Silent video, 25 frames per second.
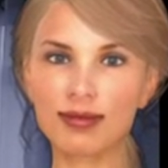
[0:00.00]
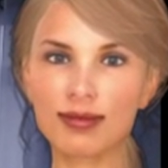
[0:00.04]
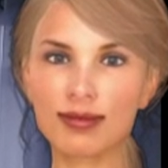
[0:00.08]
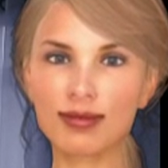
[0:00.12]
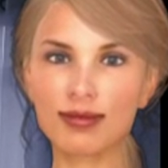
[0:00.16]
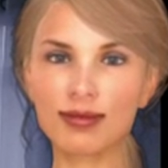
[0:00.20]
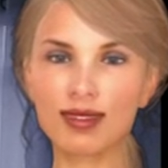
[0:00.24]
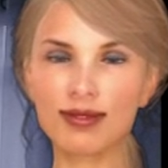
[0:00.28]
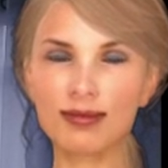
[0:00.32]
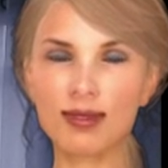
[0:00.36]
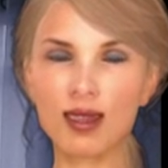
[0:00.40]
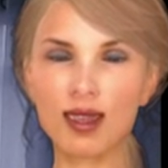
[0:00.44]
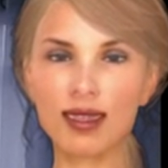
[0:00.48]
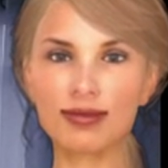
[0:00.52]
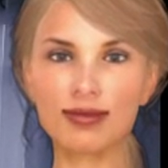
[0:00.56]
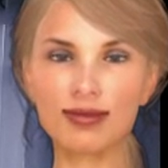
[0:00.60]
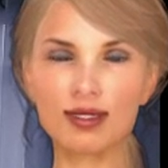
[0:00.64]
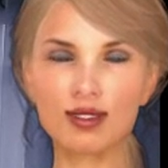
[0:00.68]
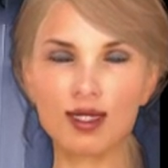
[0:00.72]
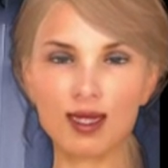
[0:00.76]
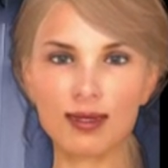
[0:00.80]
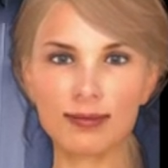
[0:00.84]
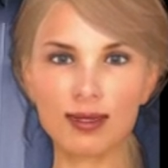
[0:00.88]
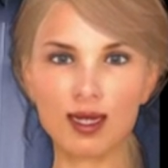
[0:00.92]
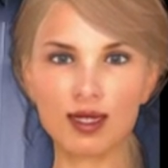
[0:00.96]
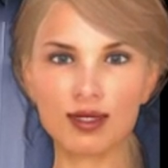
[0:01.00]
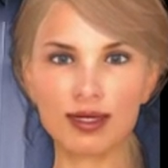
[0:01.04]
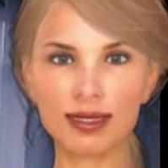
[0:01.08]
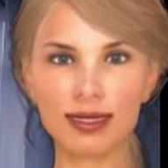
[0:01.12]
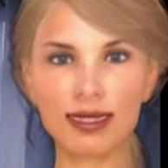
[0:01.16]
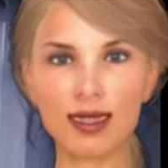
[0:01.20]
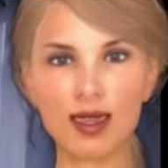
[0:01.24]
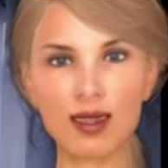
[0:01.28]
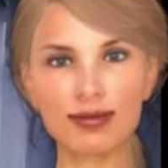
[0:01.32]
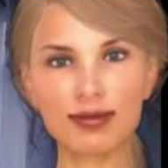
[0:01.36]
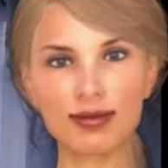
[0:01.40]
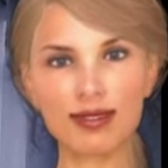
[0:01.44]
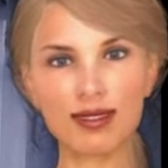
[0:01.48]
You should continue to
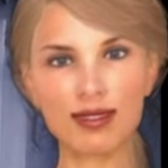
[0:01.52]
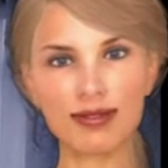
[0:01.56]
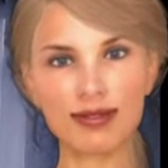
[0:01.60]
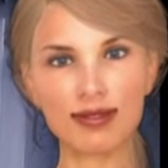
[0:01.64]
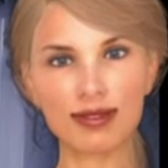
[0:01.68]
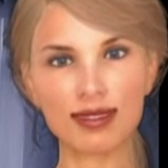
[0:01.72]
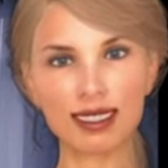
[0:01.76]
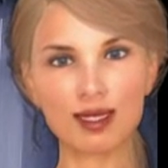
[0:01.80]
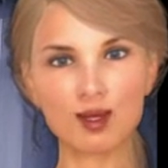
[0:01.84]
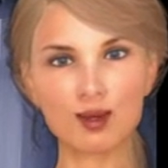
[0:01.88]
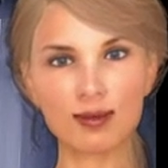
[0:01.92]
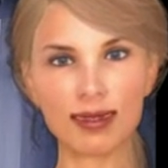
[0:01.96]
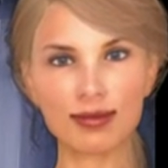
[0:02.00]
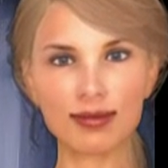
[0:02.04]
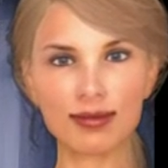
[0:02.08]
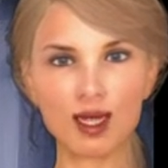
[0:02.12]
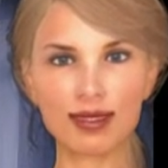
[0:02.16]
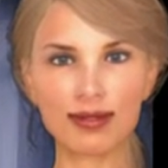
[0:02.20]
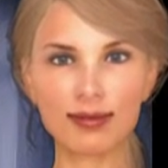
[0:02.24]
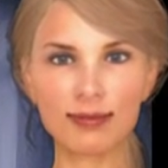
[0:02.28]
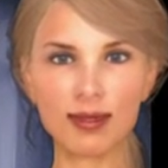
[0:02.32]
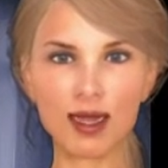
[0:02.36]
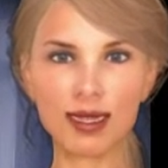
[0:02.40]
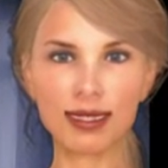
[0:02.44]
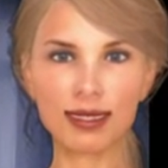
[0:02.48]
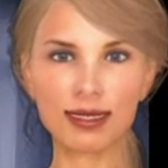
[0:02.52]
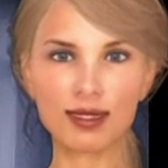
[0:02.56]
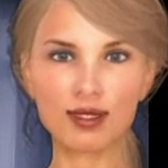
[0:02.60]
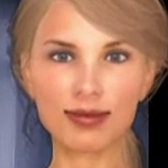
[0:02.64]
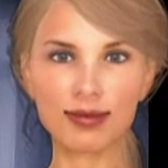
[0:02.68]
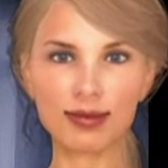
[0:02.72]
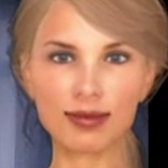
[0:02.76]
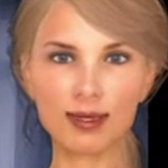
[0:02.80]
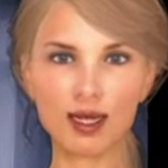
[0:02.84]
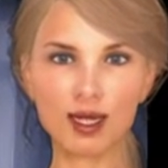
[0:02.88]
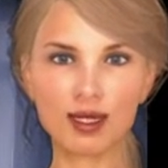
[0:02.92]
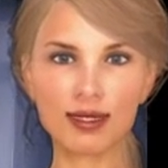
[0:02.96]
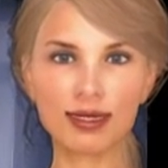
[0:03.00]
take vitamin supplements to
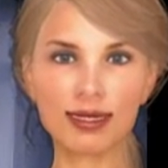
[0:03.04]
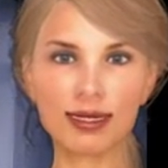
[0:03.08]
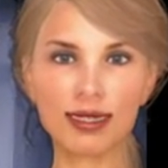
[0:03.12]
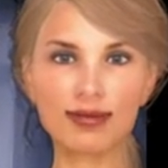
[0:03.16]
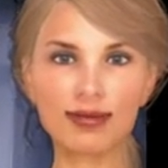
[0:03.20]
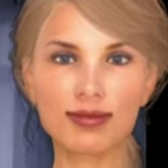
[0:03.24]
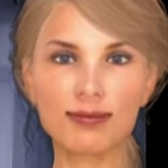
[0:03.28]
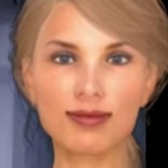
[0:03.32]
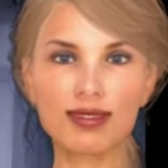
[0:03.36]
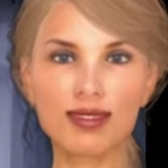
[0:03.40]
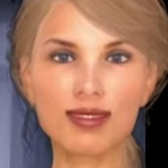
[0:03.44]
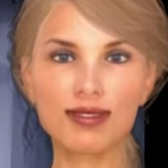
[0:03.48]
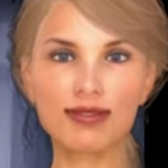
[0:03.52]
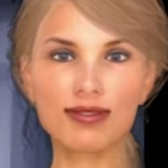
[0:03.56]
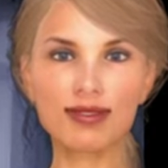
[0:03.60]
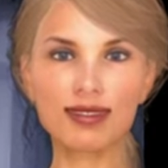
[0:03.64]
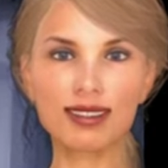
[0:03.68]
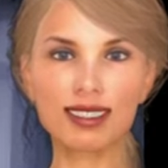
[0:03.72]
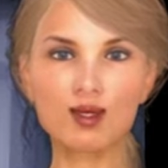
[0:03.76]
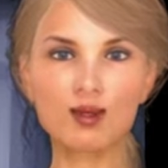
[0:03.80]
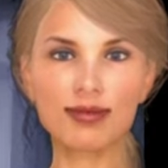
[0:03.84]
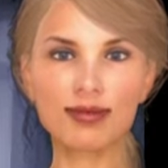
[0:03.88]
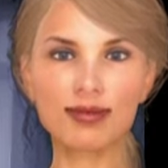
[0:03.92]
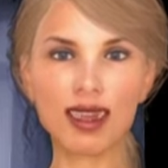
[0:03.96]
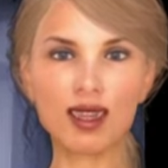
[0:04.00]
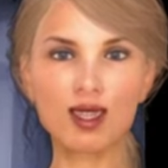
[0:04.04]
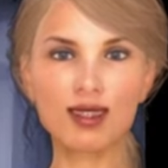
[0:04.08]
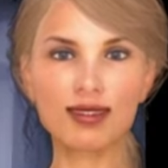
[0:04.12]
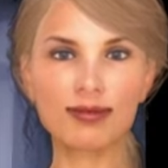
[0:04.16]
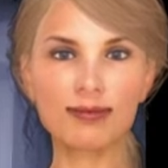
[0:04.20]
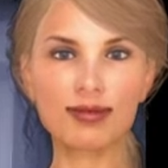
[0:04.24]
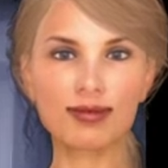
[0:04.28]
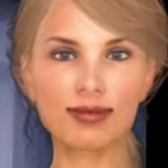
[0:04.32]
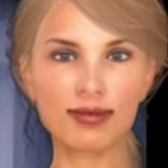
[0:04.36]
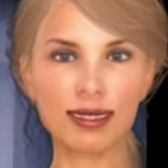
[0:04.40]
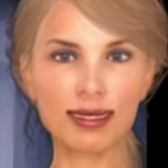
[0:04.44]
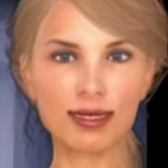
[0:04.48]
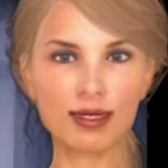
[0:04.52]
support a healthy immune system,
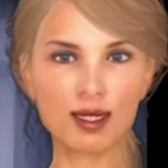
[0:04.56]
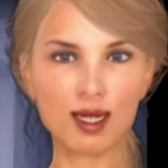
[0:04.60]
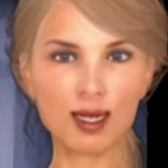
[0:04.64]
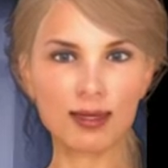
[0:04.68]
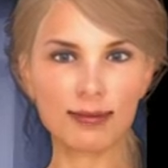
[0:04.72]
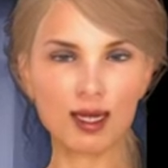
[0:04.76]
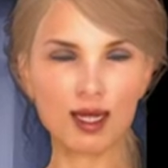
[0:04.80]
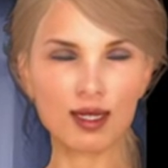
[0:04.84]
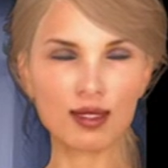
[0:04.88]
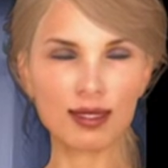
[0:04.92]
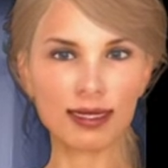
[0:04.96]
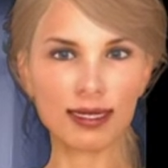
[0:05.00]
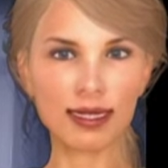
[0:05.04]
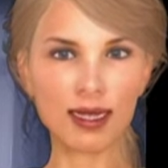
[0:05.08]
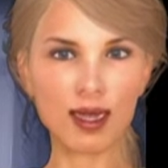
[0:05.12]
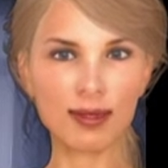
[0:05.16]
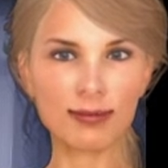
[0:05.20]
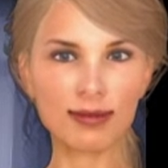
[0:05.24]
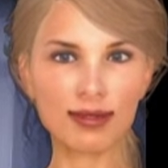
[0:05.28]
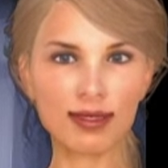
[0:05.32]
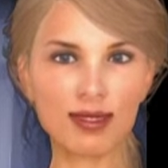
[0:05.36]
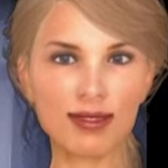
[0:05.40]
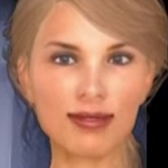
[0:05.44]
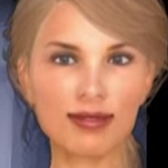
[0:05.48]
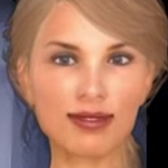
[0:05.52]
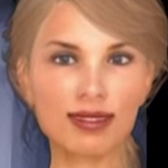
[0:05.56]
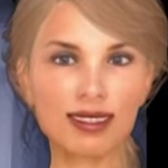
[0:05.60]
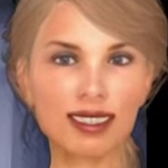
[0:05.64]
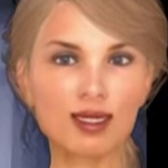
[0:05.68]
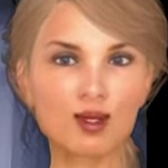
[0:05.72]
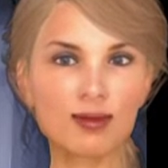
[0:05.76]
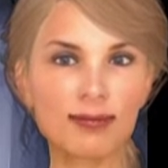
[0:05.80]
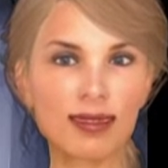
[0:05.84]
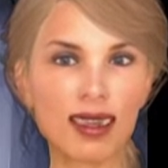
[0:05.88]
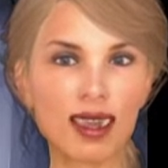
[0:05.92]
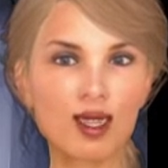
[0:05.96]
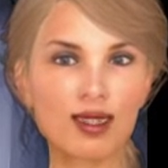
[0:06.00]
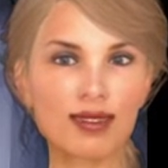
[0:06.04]
which plays a crucial role in
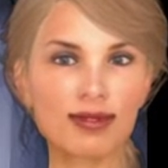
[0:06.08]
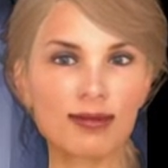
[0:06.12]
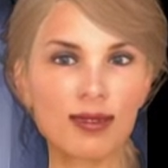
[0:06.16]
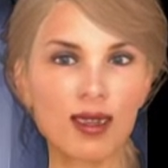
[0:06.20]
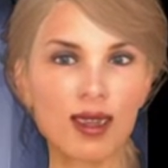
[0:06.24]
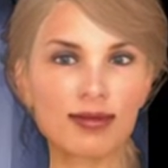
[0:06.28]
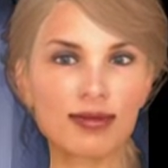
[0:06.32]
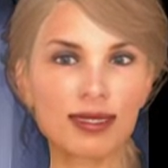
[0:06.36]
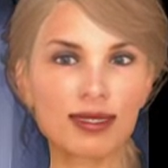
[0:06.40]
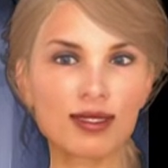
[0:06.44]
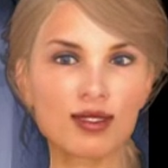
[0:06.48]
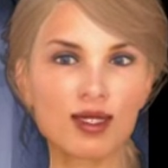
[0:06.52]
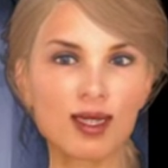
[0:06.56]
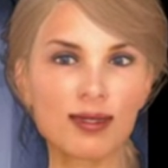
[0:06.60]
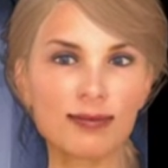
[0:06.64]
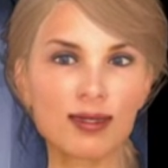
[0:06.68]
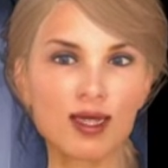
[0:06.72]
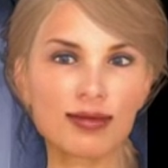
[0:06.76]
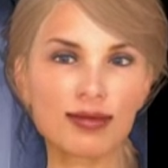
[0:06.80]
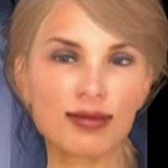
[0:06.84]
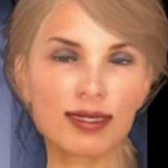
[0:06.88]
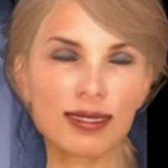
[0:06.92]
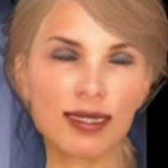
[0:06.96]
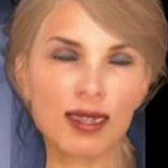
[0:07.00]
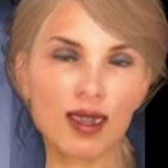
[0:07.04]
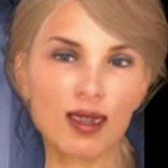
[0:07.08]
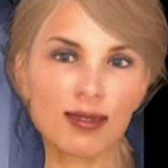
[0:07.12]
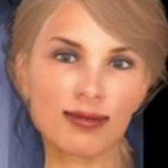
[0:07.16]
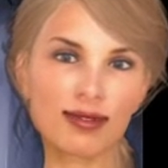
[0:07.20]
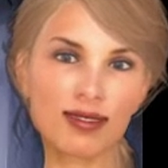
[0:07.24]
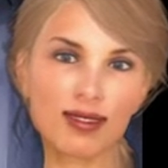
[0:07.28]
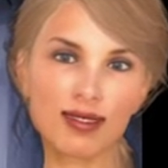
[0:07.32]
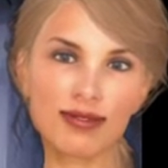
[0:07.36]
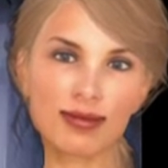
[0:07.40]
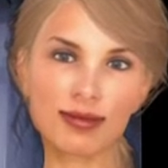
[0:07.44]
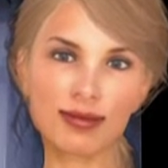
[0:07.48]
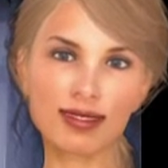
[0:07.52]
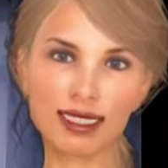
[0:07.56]
helping your body fight infections
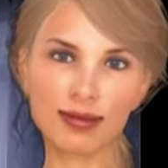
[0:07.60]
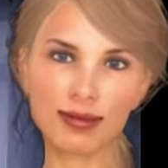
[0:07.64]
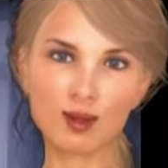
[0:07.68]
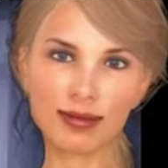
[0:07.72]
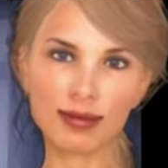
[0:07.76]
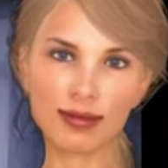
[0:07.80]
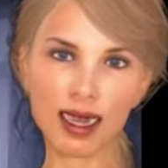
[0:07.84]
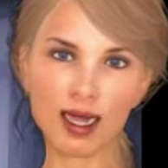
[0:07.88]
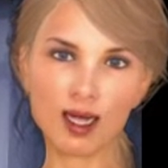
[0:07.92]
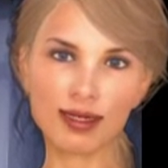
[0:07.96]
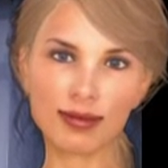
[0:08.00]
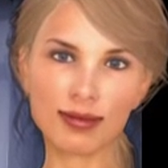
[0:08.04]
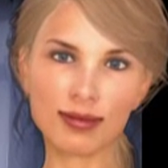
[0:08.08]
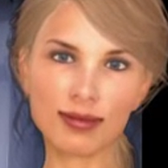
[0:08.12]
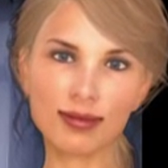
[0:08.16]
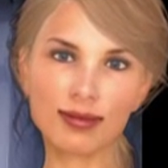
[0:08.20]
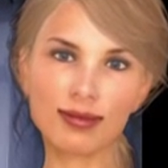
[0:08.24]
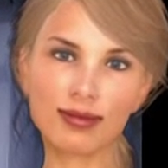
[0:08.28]
more effectively.